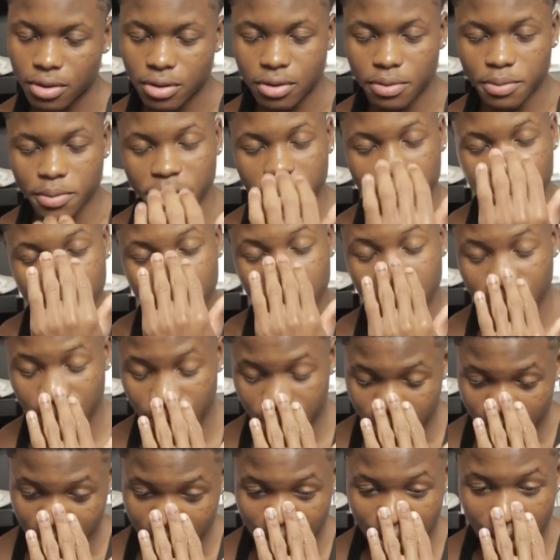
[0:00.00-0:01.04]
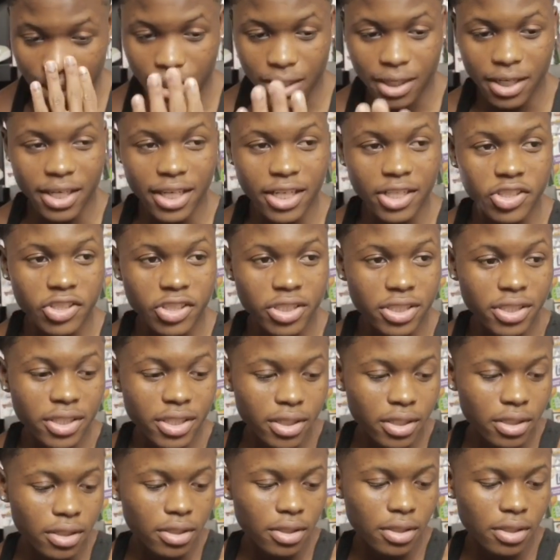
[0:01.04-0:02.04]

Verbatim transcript: But shit, I got uninterested.